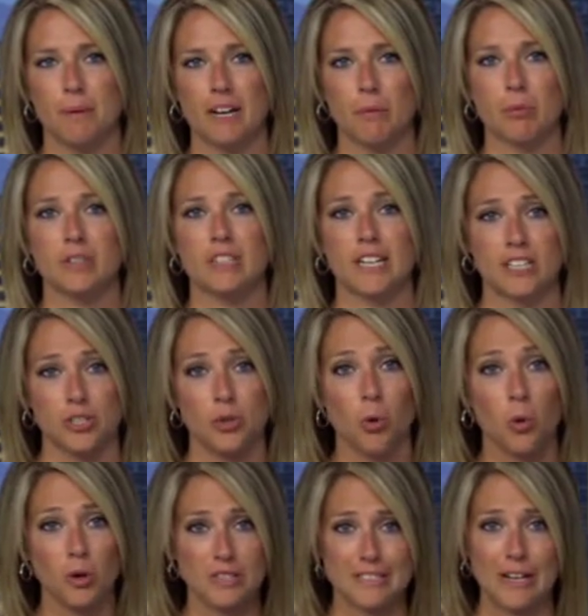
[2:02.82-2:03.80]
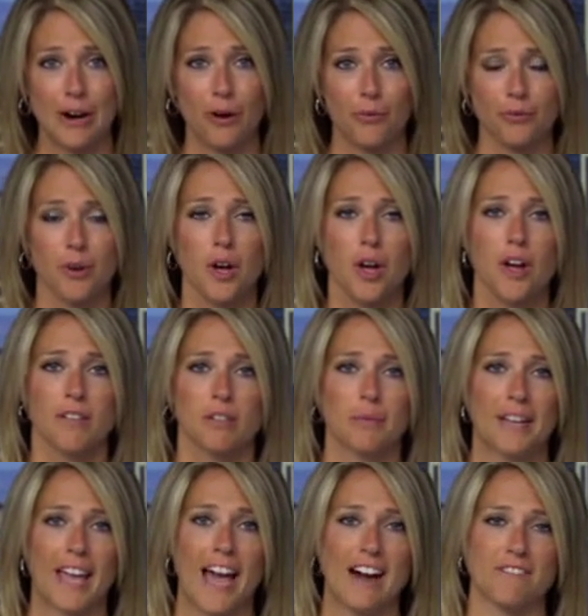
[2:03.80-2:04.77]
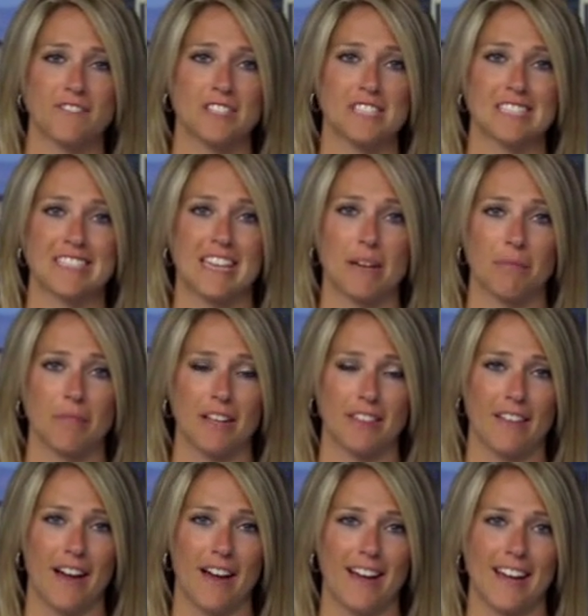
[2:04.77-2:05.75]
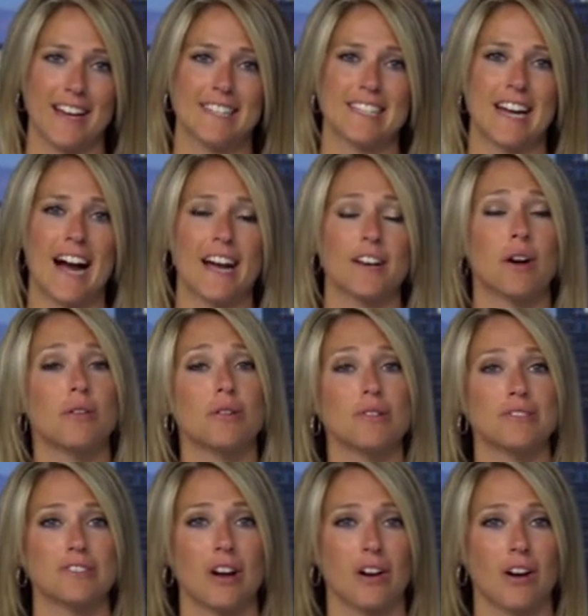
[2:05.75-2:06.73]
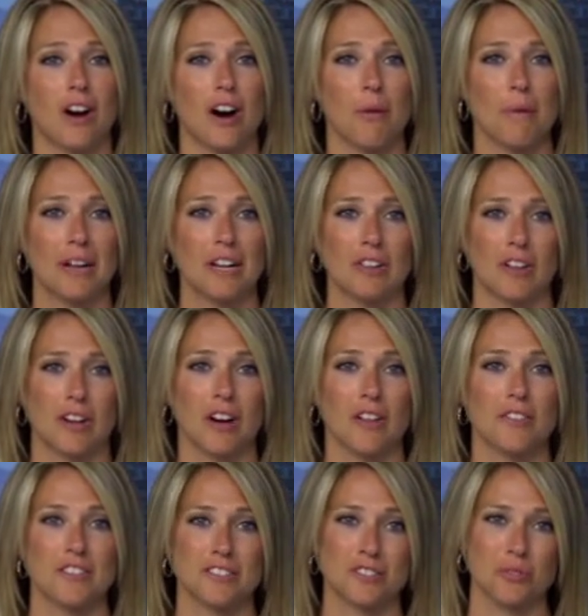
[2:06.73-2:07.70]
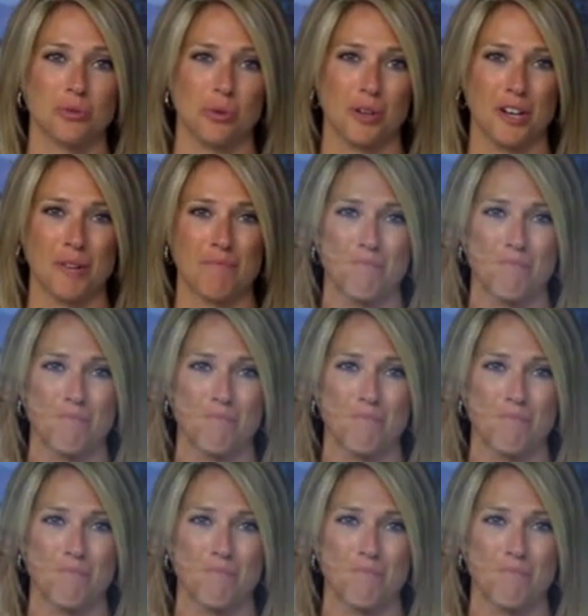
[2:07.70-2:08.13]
better protect yourself from a catfish scam like that, head to idahonews.com and click on this story.